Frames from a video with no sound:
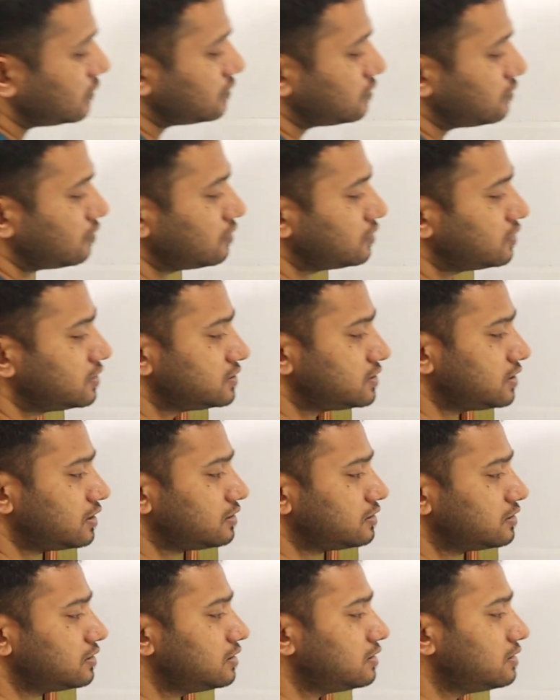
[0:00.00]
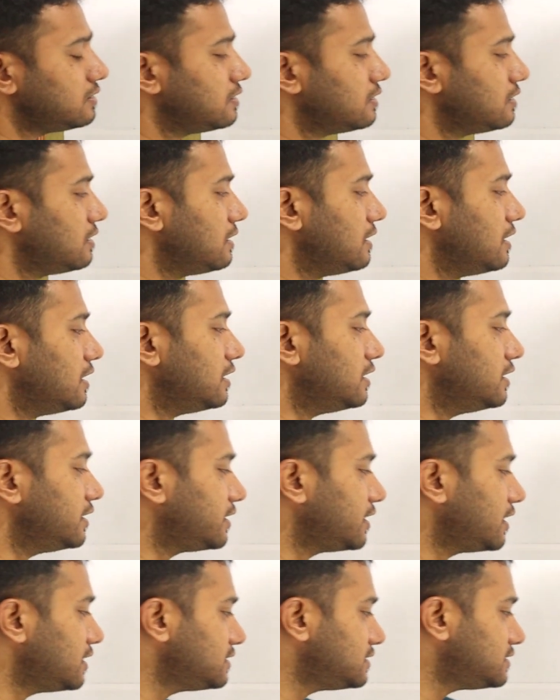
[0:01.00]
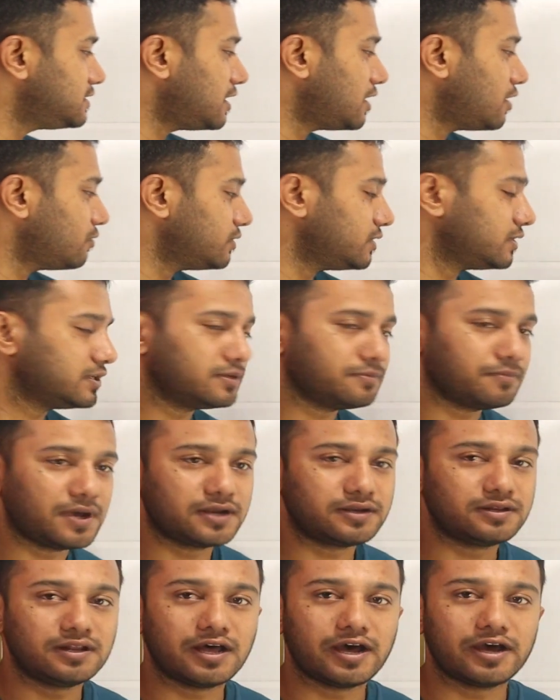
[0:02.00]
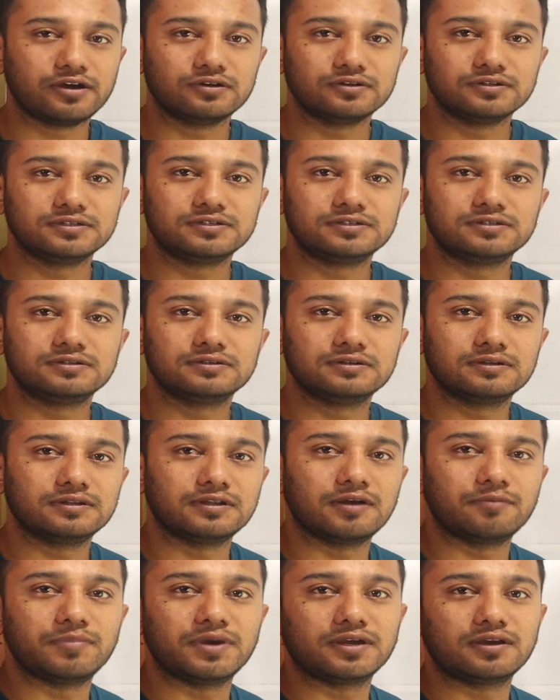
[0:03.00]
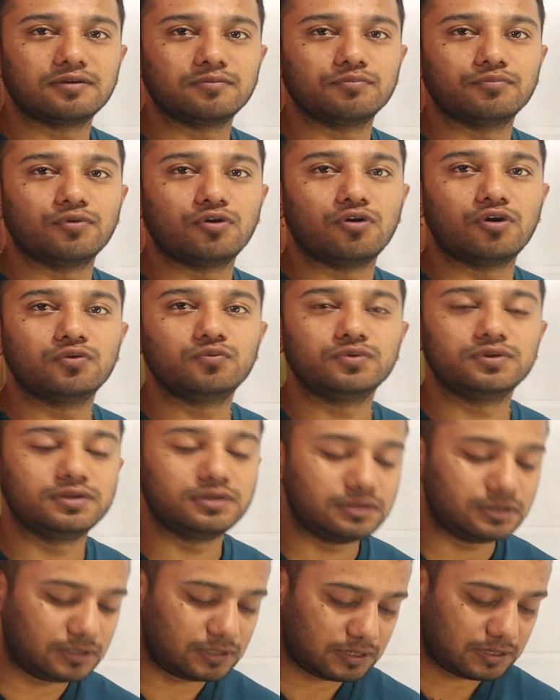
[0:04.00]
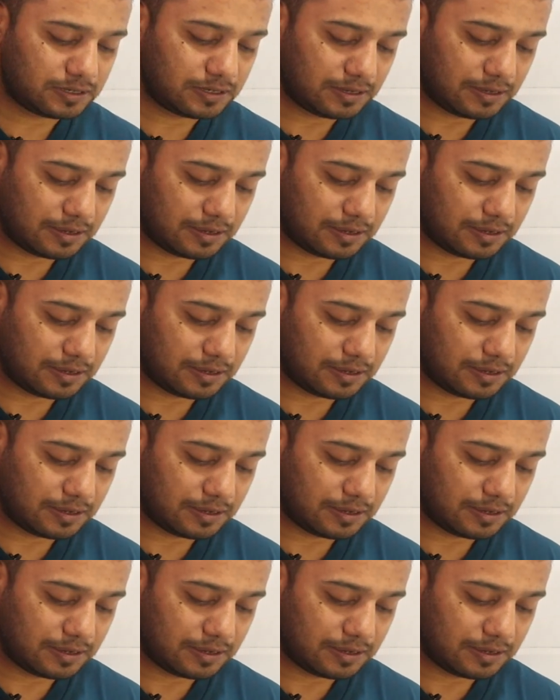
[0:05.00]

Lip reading: So these are the ligands surrounding the metal ions. They are making bond with the